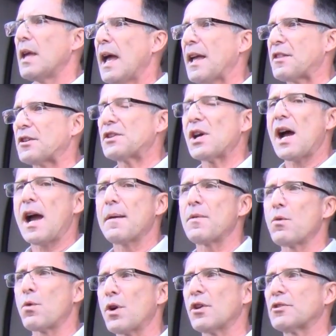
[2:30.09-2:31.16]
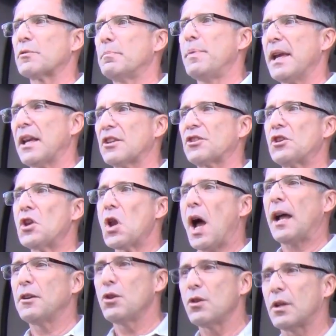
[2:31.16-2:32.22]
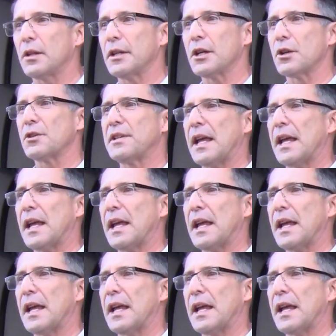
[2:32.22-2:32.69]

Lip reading: at the time, the world's biggest non-nuclear